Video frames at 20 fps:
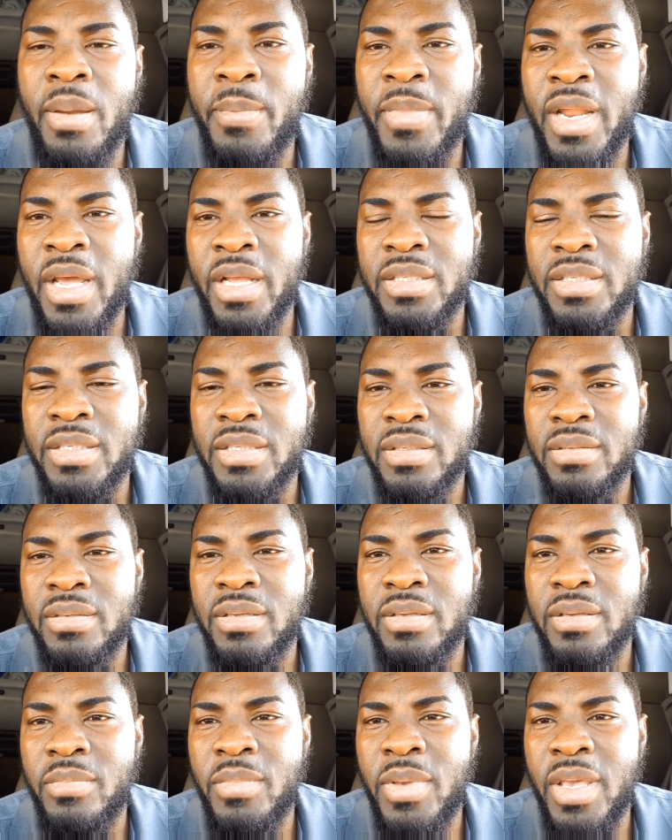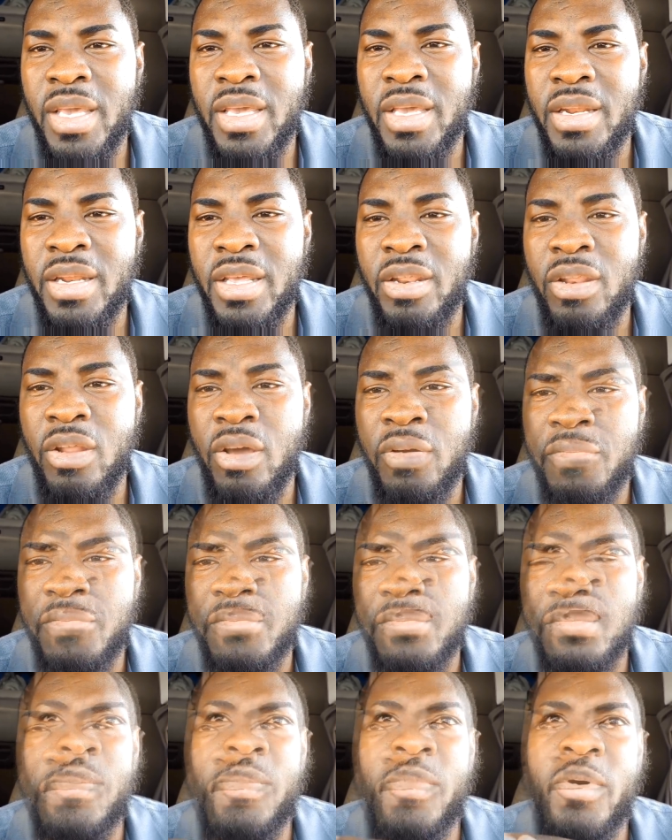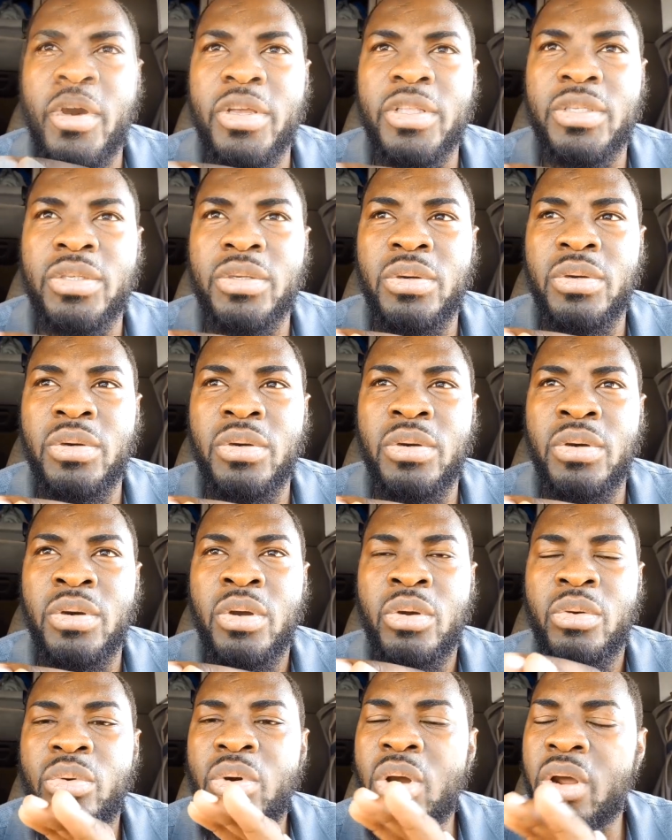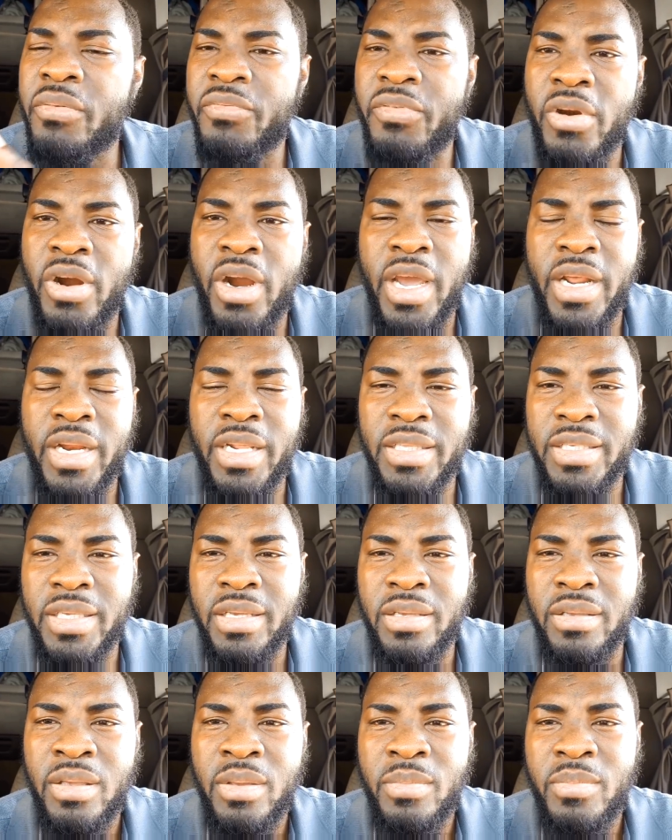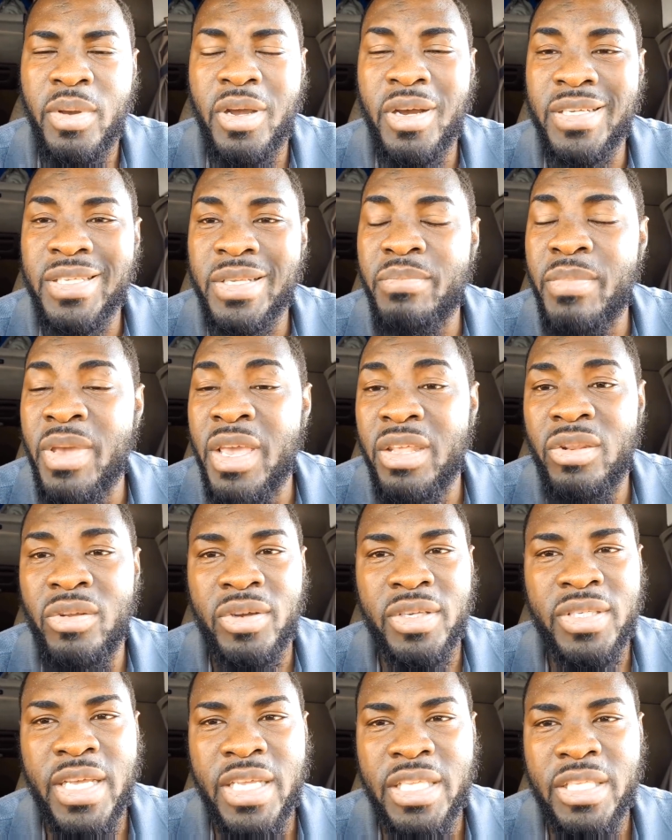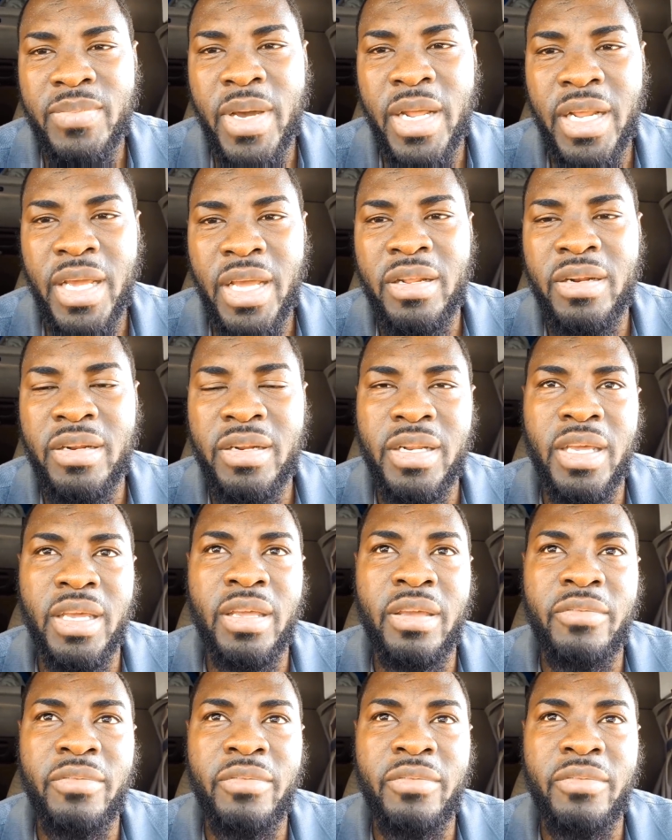I'm not making enough, I'm going to run for anything because it made no sense by the end of the day.